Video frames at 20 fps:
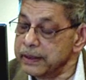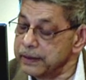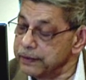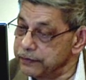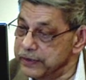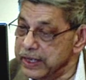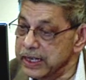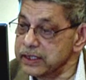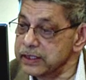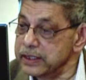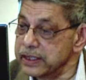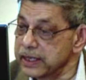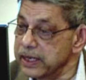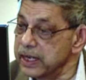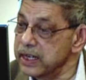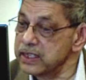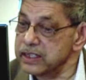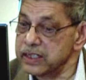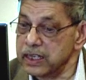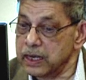if that's the
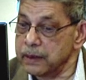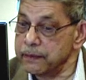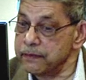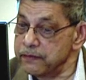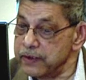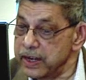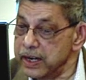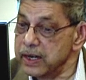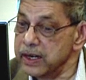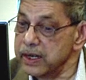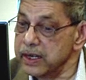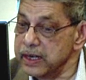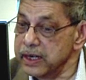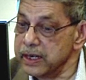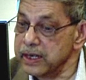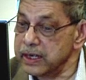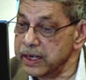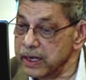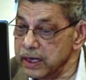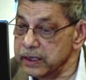case, then I'm verily
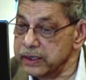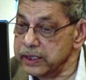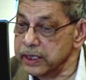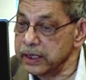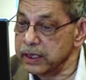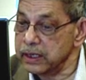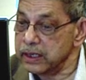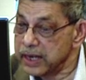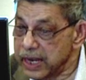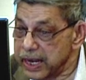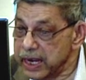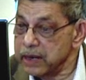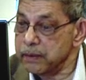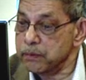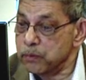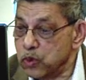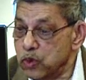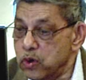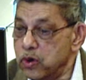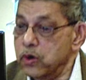guilty. Nay,
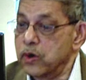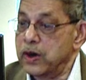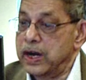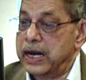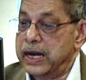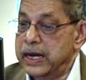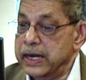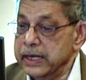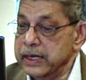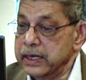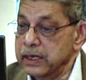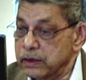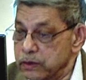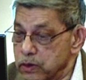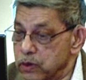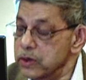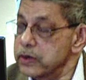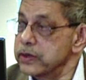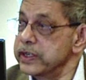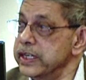more, I
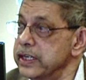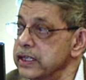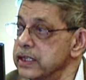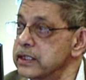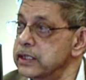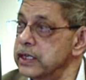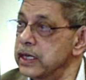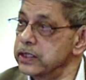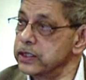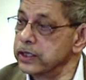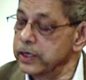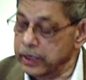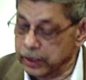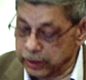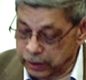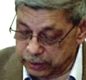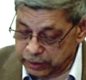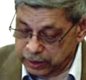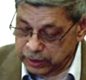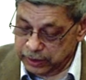glory in such
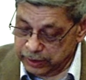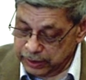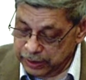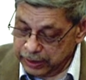guilt.